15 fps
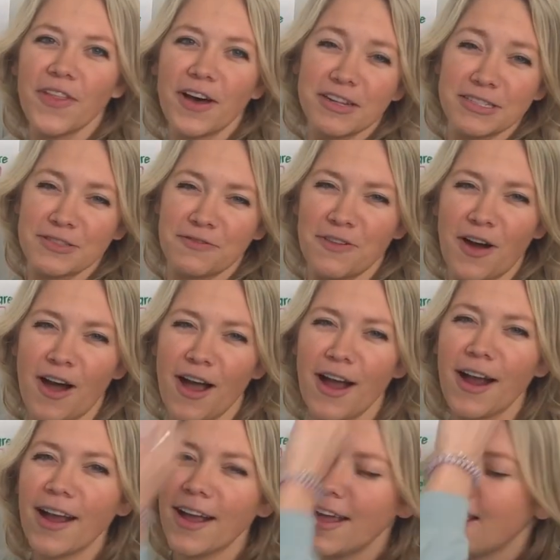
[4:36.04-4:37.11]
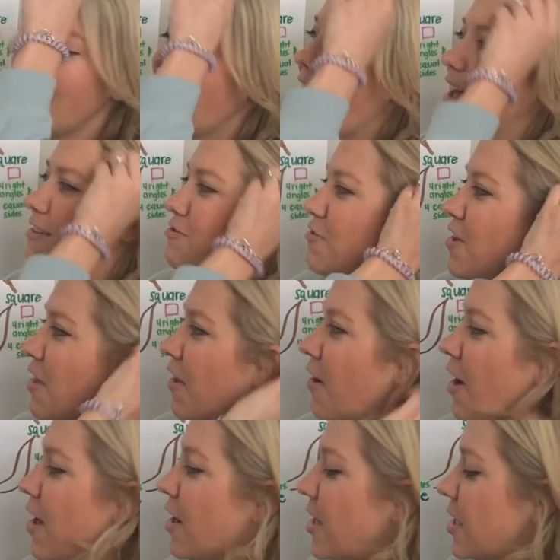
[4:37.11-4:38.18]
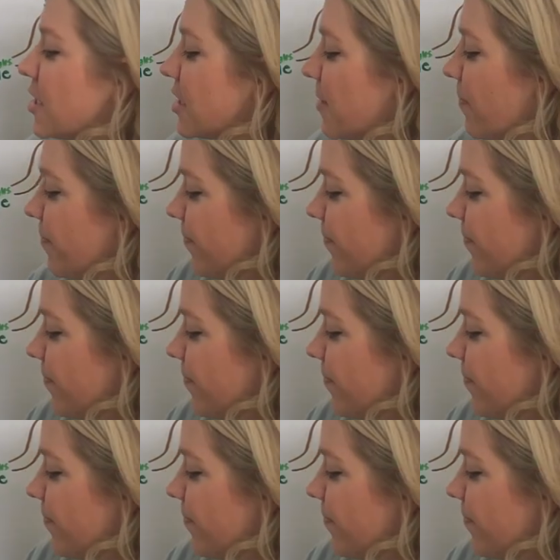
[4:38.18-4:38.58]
thus far as 5th graders.